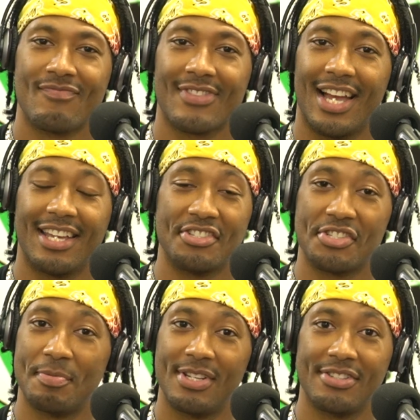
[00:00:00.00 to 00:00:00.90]
I could
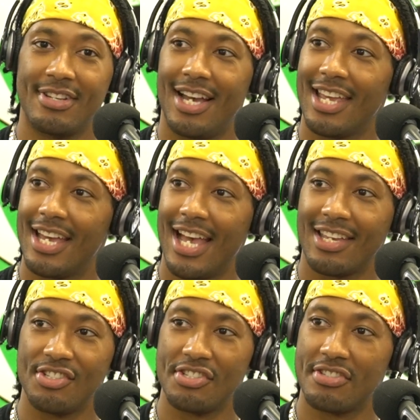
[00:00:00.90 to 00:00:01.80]
just picture. I
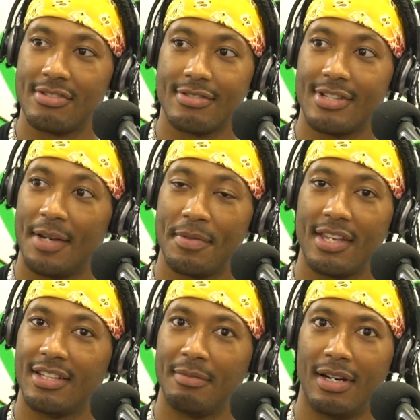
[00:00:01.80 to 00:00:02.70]
could just stop
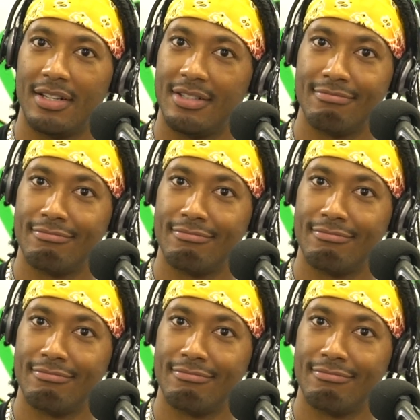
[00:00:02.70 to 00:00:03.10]
thinking about it.